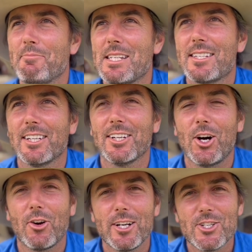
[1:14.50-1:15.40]
Mr.
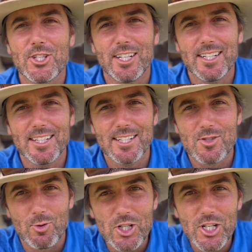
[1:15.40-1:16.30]
Orange
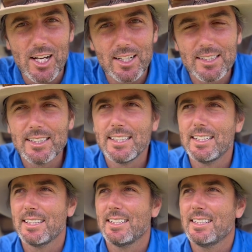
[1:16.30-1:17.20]
is Roger.
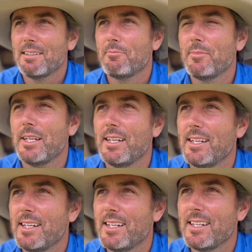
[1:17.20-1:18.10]

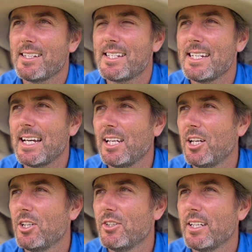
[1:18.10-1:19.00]
Miss
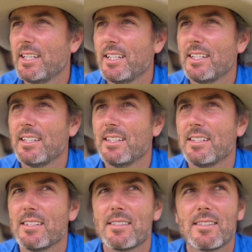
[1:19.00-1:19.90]
Yellow
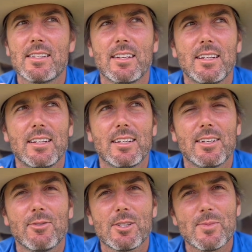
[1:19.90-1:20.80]
is,
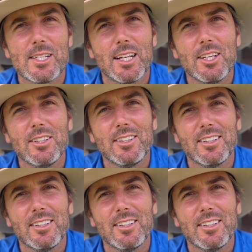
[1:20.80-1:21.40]
what's Miss Yellow?